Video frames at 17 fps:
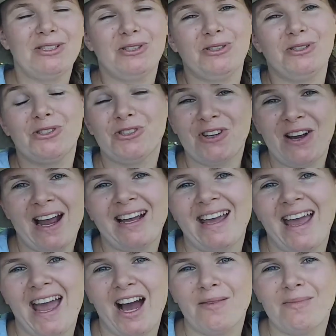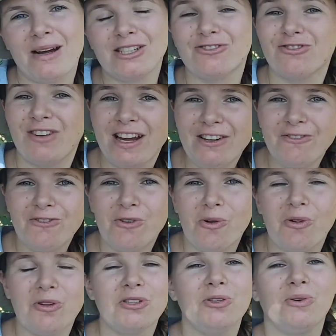to track how much
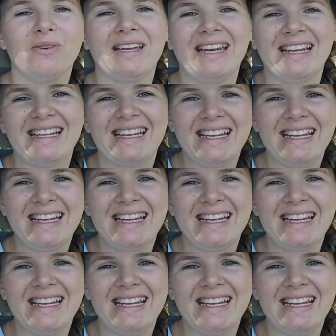rainfall you're getting